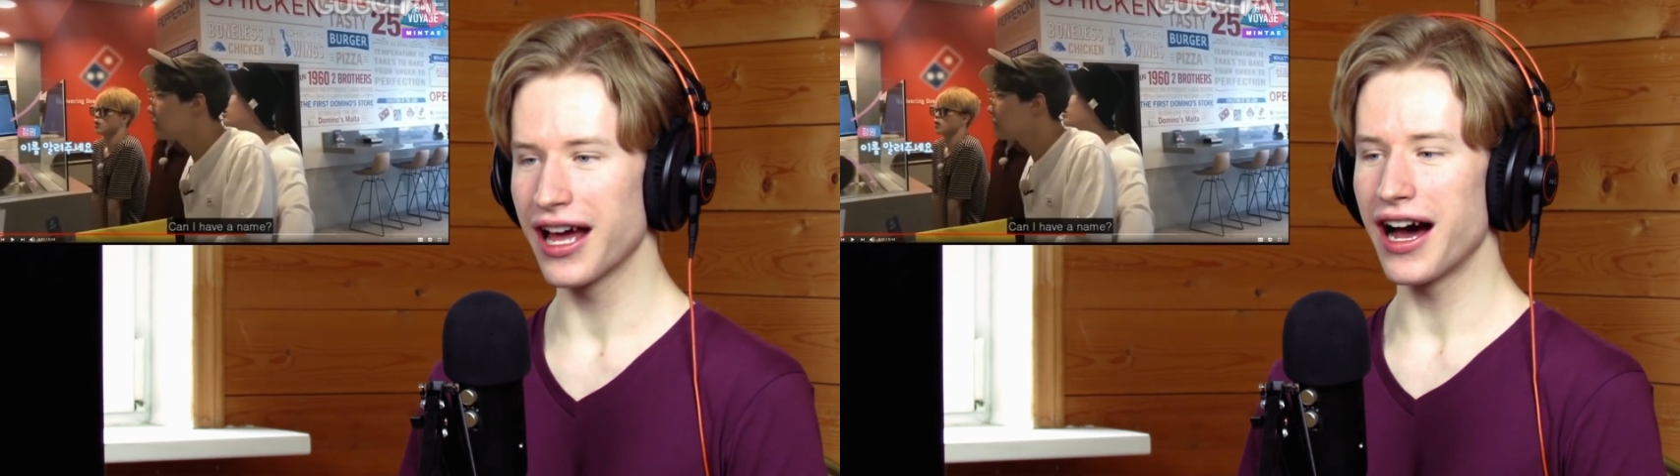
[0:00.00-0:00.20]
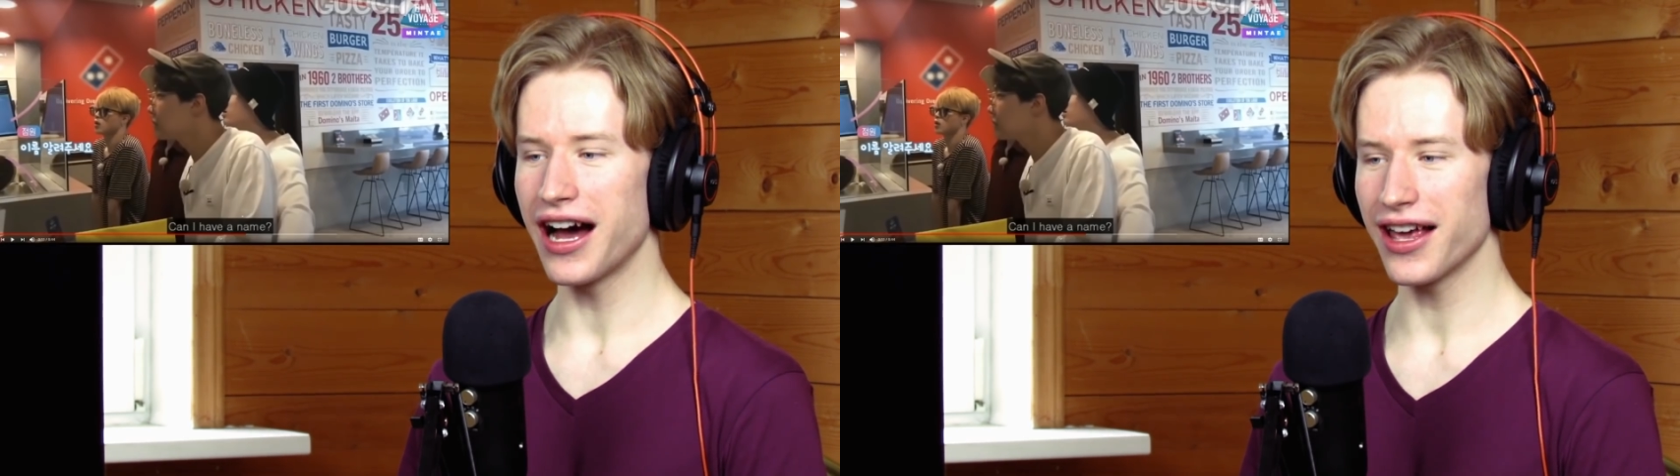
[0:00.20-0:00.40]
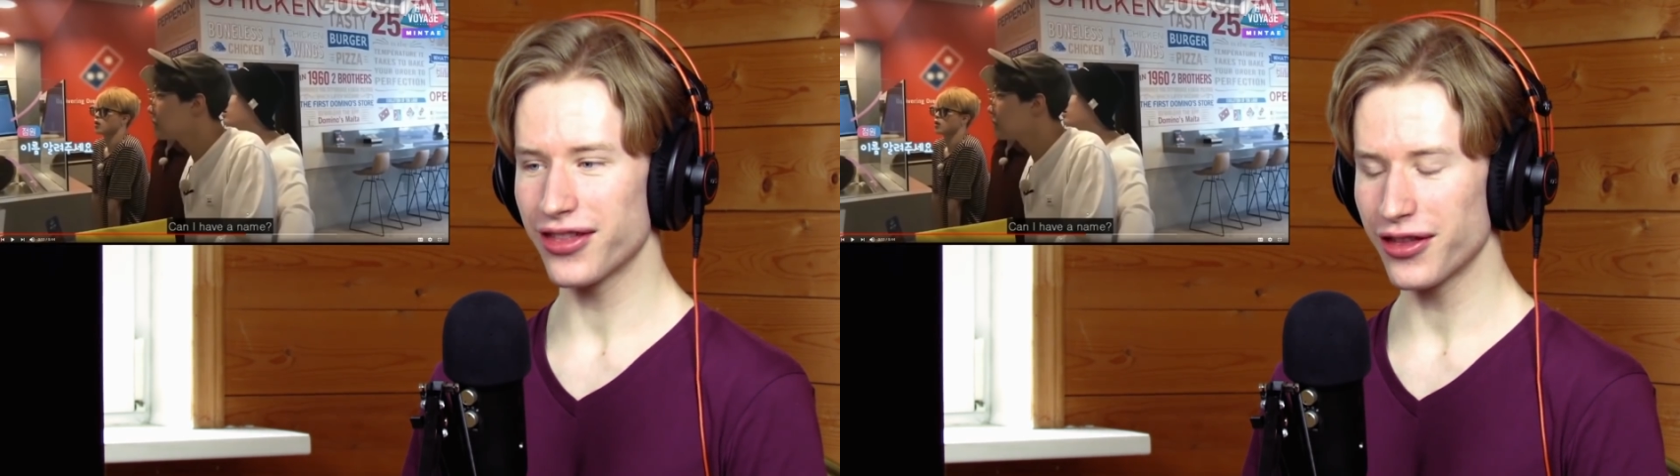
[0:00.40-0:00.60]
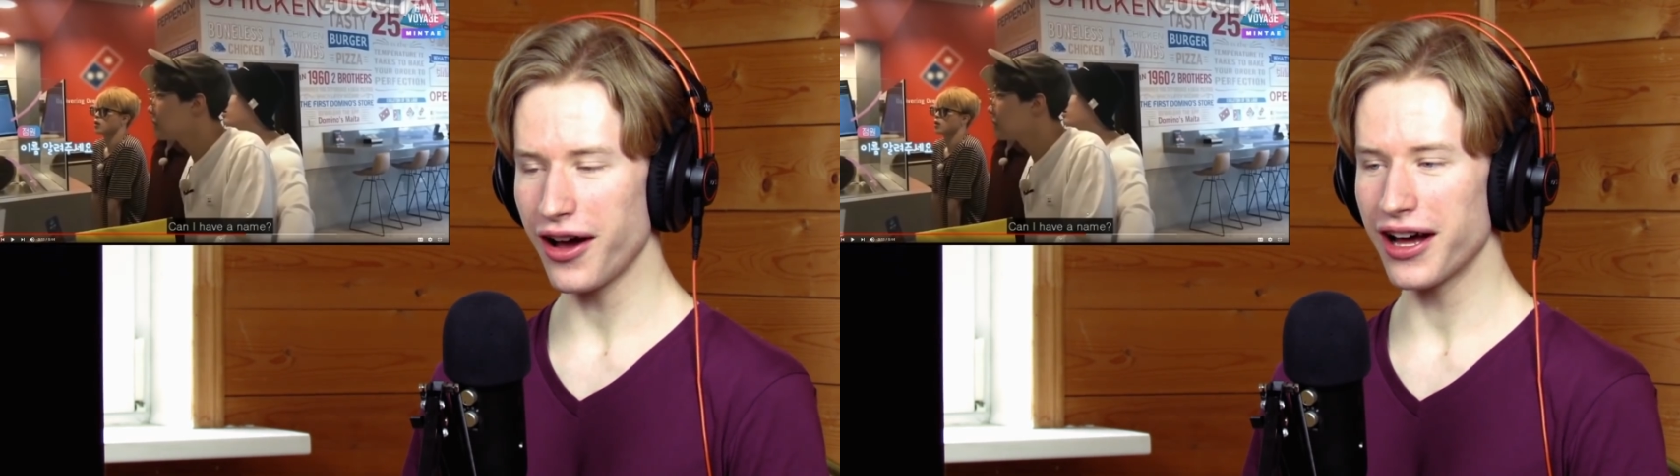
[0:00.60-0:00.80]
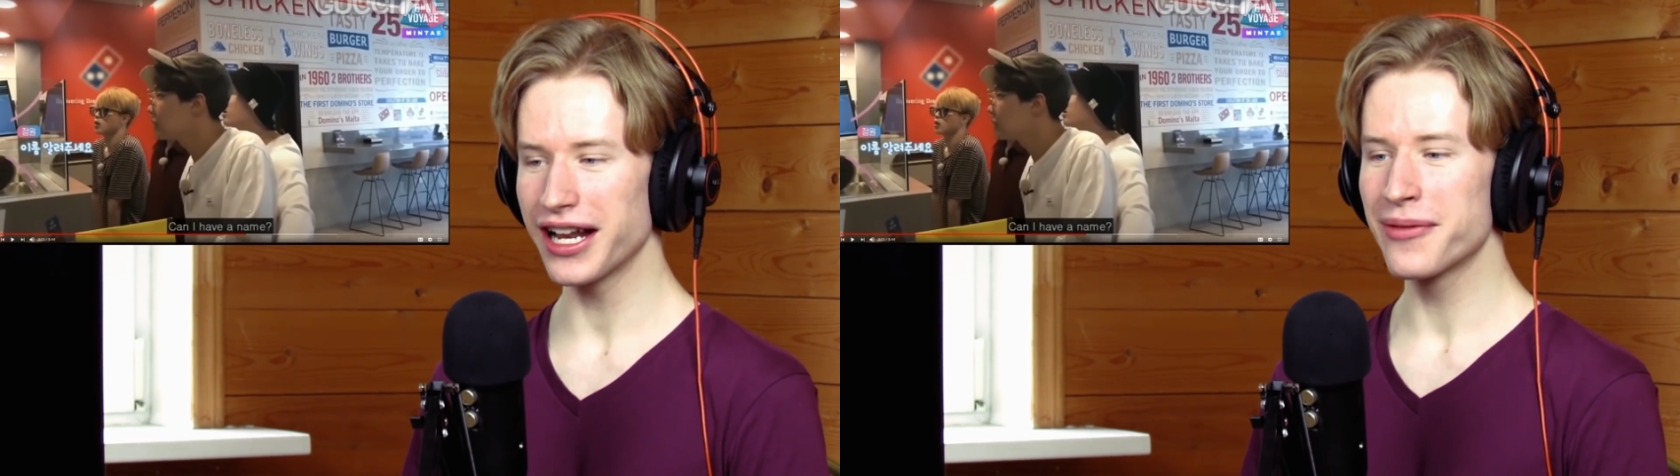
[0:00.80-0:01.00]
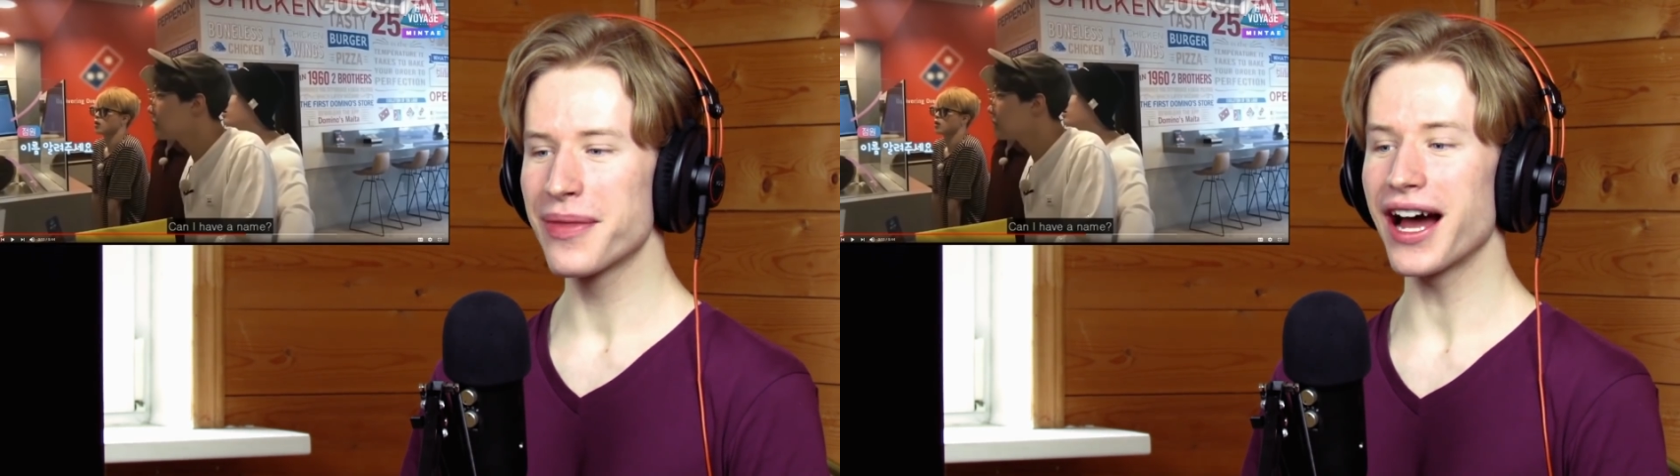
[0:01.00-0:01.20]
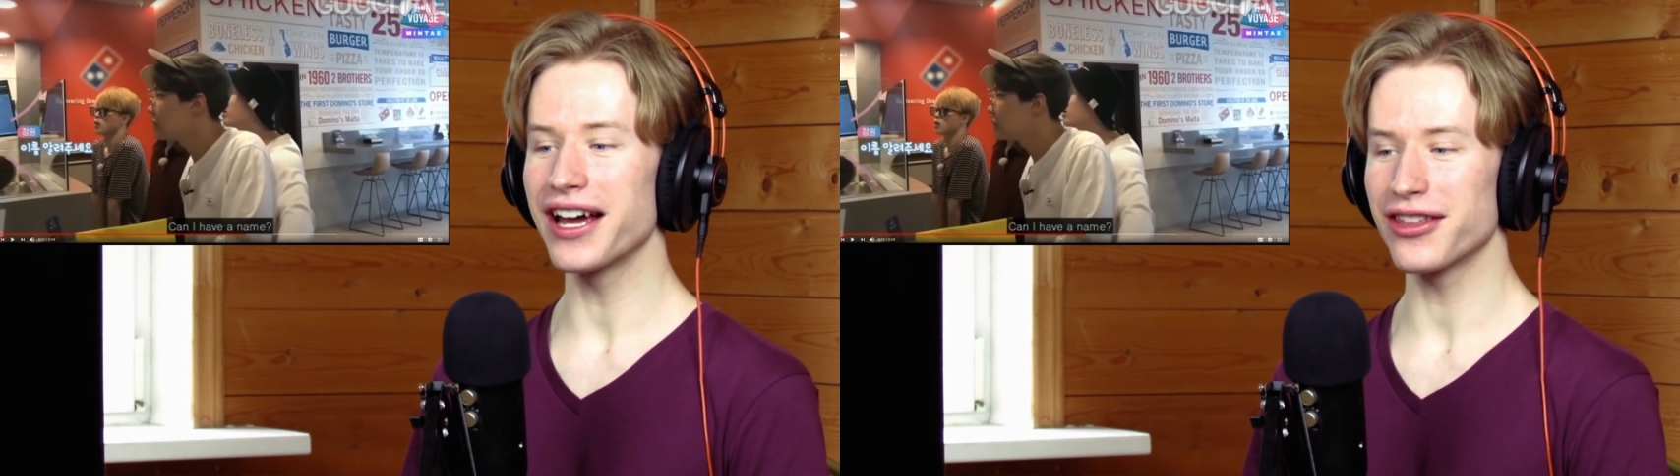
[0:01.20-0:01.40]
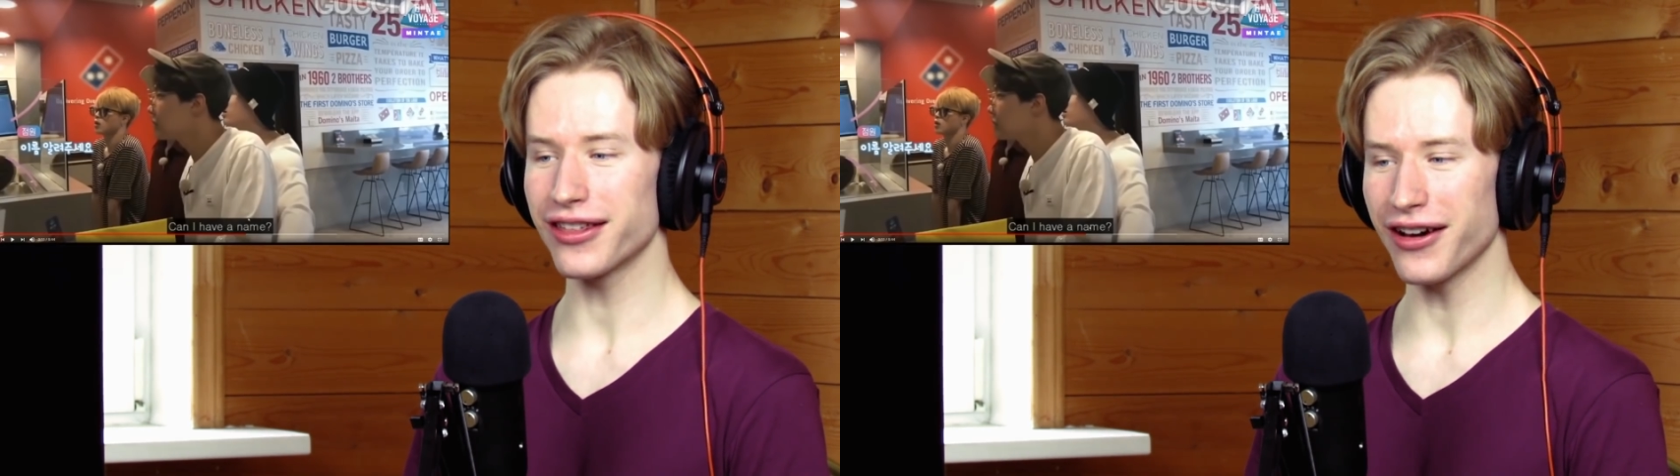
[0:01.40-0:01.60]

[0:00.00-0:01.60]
I thought he